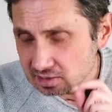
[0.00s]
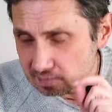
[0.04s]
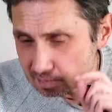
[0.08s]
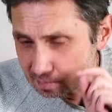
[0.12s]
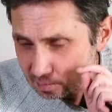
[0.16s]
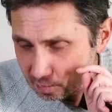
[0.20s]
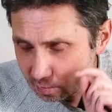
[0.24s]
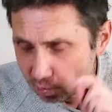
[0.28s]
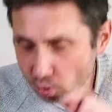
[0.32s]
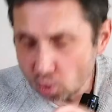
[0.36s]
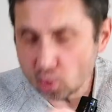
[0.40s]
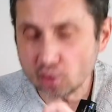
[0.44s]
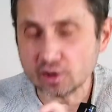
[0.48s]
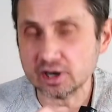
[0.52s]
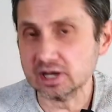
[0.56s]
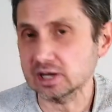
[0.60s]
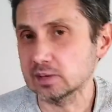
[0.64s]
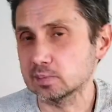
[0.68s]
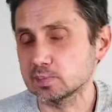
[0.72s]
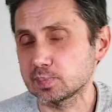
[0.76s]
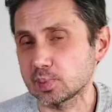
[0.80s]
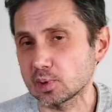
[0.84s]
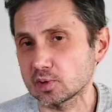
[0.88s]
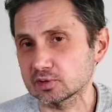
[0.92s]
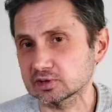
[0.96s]
more
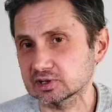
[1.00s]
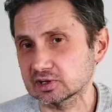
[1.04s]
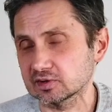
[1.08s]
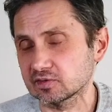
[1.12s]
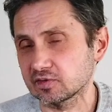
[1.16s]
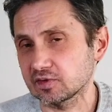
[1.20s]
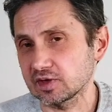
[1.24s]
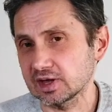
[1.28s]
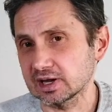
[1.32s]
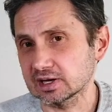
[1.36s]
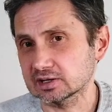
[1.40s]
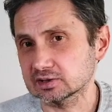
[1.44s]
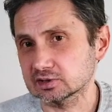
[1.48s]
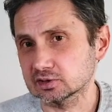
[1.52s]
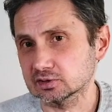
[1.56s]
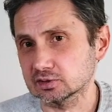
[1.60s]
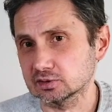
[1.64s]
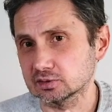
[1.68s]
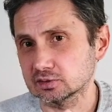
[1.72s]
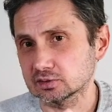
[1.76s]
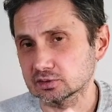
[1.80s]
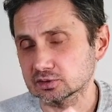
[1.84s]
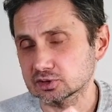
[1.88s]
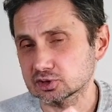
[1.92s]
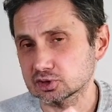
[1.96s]
important thing
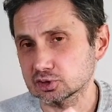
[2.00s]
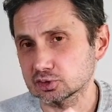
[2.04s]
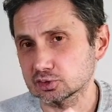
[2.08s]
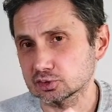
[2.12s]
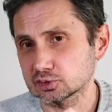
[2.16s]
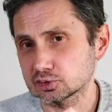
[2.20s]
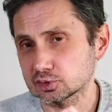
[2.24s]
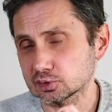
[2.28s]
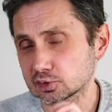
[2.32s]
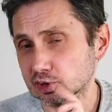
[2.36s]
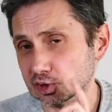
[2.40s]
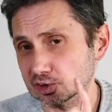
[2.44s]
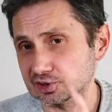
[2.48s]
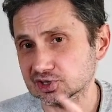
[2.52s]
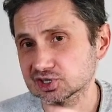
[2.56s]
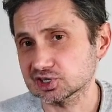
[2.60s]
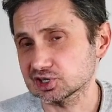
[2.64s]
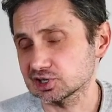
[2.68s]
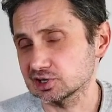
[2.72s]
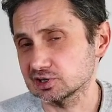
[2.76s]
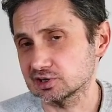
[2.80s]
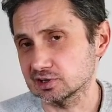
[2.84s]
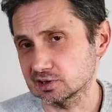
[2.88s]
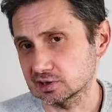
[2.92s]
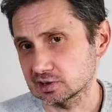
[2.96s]
to
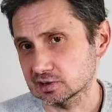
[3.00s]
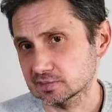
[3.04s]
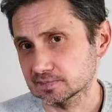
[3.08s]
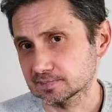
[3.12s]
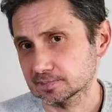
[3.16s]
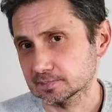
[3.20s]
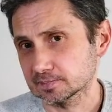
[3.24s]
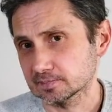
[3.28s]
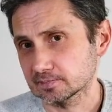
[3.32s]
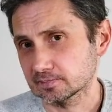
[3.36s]
consider.